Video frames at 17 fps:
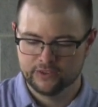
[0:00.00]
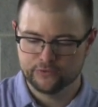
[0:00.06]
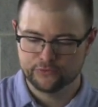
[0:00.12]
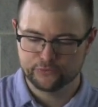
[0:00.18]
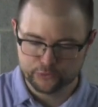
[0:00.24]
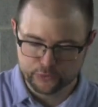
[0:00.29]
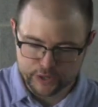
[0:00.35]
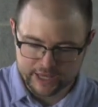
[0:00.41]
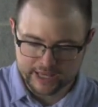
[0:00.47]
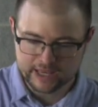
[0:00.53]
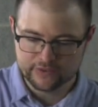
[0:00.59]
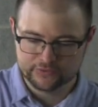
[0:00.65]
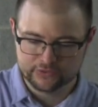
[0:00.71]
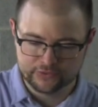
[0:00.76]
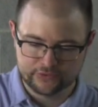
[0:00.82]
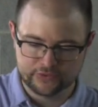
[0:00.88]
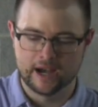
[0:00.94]
the free
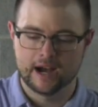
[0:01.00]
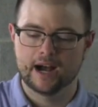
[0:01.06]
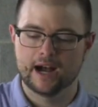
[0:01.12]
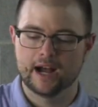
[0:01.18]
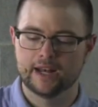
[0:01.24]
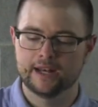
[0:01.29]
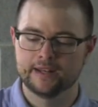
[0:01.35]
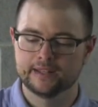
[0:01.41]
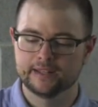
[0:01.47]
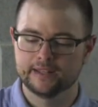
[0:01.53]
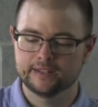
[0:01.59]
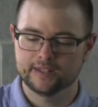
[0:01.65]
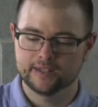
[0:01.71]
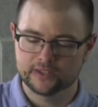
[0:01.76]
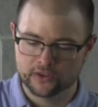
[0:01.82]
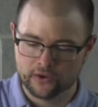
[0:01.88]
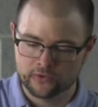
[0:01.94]
gift of God
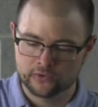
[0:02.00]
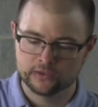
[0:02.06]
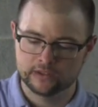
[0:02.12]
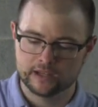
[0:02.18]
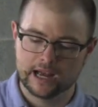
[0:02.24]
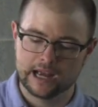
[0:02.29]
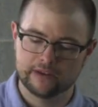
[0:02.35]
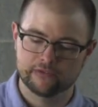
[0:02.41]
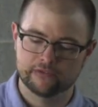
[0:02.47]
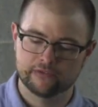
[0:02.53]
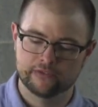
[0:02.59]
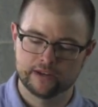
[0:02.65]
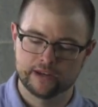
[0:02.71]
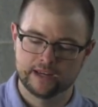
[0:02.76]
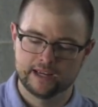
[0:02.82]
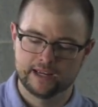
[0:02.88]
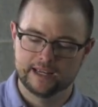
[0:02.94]
is eternal life
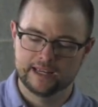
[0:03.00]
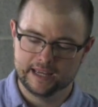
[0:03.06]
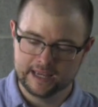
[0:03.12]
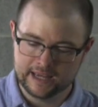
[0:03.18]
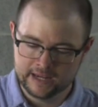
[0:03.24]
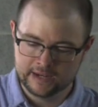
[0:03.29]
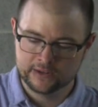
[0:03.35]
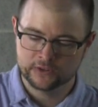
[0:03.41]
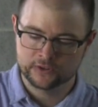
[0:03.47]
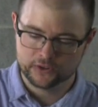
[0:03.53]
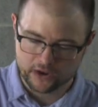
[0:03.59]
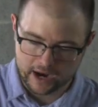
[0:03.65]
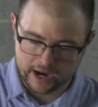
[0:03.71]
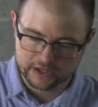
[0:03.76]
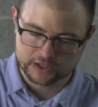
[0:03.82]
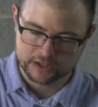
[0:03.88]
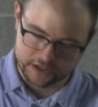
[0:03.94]
in
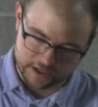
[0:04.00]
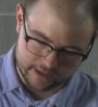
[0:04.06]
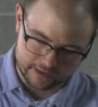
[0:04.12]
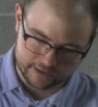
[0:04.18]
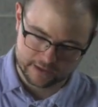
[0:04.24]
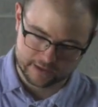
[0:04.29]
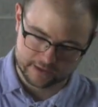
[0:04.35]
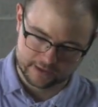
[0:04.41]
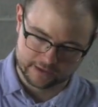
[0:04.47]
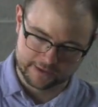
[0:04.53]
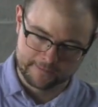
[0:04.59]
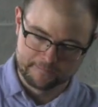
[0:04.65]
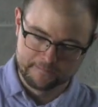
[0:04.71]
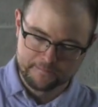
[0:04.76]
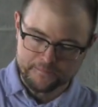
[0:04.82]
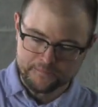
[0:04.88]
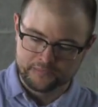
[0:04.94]
Christ
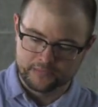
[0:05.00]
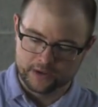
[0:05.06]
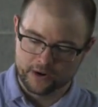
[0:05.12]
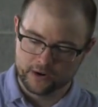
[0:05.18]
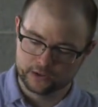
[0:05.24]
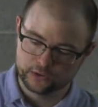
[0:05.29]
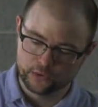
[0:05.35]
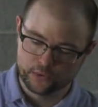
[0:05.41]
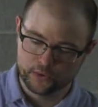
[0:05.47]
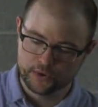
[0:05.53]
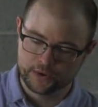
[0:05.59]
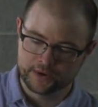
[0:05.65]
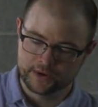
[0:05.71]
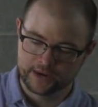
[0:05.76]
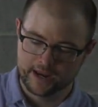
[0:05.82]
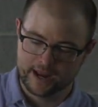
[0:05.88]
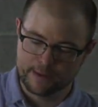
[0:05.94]
Jesus, our Lord.
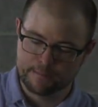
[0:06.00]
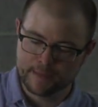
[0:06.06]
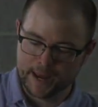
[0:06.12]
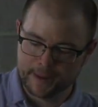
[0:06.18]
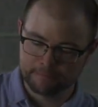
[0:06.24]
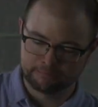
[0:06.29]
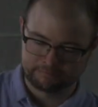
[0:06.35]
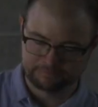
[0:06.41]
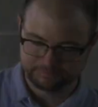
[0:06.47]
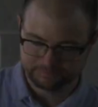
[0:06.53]
Amen.